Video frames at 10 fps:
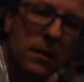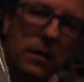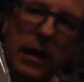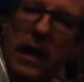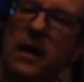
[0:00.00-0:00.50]

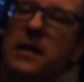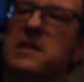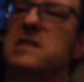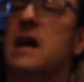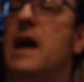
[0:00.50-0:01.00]
and
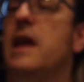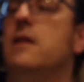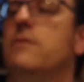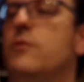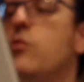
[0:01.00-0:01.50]
it's kind
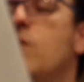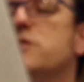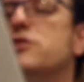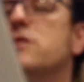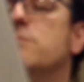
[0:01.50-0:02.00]
of
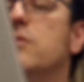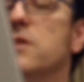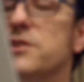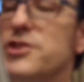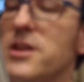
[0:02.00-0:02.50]
questionable
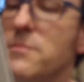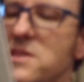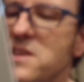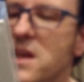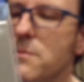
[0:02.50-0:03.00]

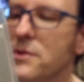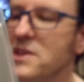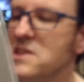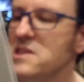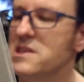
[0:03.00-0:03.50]
legitimacy, but
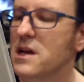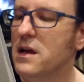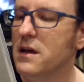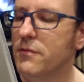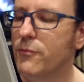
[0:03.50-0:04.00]
this is
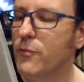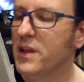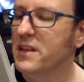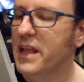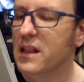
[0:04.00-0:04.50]
a
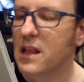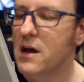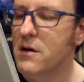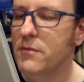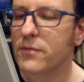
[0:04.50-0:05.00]
Friendly
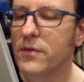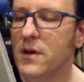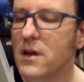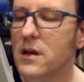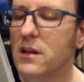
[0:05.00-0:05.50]
Love,
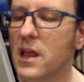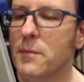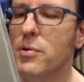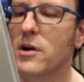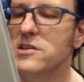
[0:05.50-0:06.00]

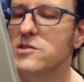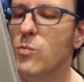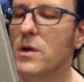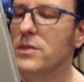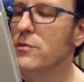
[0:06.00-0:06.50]
like parts
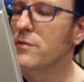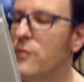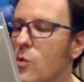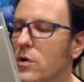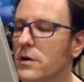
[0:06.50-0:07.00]
1 through
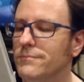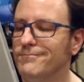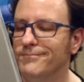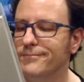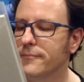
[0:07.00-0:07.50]
4.
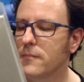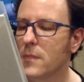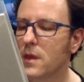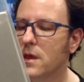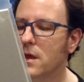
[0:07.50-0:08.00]

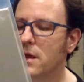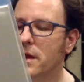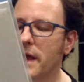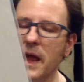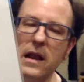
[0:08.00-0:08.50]

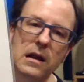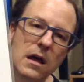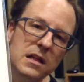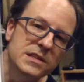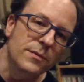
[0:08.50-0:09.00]
and
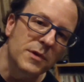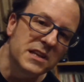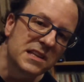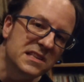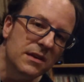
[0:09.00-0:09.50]
it's from
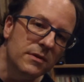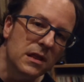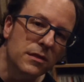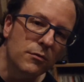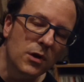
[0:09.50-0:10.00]

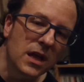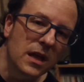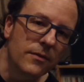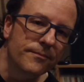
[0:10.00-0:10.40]
1973.